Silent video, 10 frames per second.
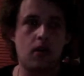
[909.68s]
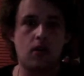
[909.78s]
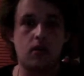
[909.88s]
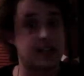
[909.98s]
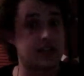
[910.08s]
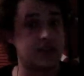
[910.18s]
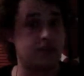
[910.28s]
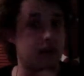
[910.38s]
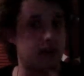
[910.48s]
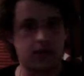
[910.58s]
Assassin's
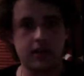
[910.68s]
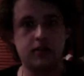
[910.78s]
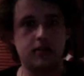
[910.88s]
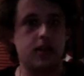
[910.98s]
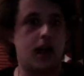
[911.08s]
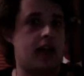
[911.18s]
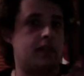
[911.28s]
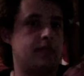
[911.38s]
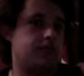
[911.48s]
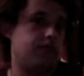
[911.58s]
Creed 3
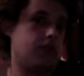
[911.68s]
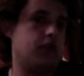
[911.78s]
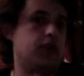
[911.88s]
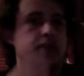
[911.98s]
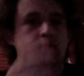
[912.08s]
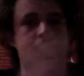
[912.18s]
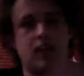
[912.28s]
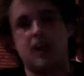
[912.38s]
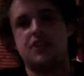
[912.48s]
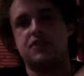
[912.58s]
and Brotherhood and
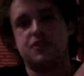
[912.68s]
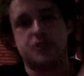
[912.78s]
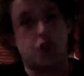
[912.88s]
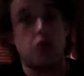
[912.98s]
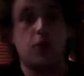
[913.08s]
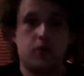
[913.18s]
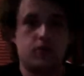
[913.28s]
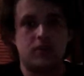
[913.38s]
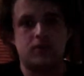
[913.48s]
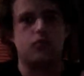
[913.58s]
Revelations and 2
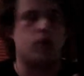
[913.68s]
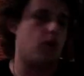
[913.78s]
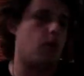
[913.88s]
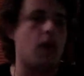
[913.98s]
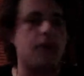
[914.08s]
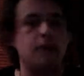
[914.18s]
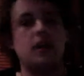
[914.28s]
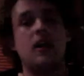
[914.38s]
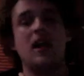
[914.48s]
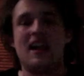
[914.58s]
and well, not 1,
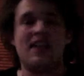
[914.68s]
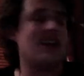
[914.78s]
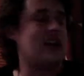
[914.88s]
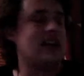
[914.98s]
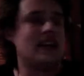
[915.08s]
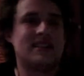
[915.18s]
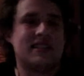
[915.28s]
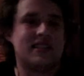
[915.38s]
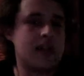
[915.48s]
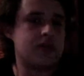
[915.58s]
but it's
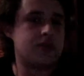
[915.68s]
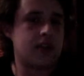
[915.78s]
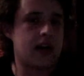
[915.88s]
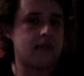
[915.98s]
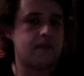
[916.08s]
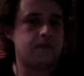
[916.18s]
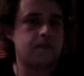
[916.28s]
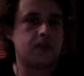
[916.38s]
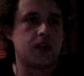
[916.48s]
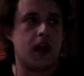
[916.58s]
the same sort of game.
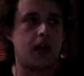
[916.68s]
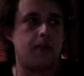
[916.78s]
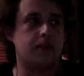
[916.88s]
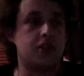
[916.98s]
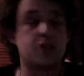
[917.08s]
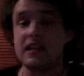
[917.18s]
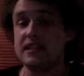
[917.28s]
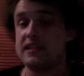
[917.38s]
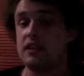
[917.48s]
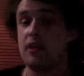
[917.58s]
Doesn't mean it's
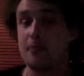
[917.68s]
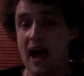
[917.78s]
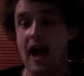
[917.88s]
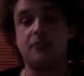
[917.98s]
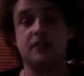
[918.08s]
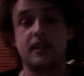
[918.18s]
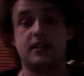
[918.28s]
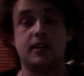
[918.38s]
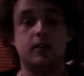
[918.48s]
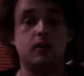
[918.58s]
necessarily bad, but it's
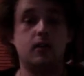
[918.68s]
still,